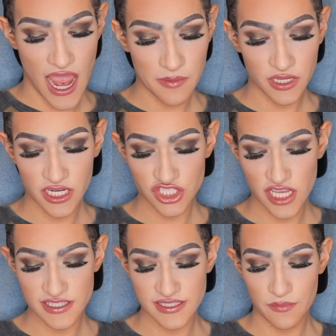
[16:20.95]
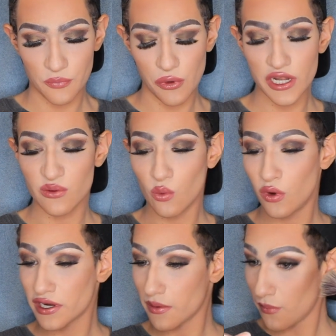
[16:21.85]
I'm gonna just put it
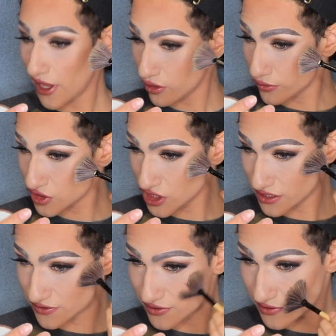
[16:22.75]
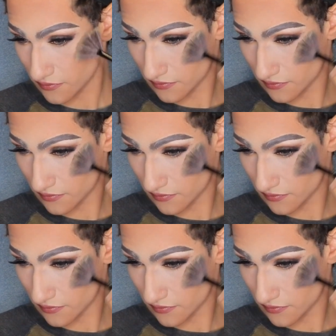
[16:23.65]
on my little cheeks.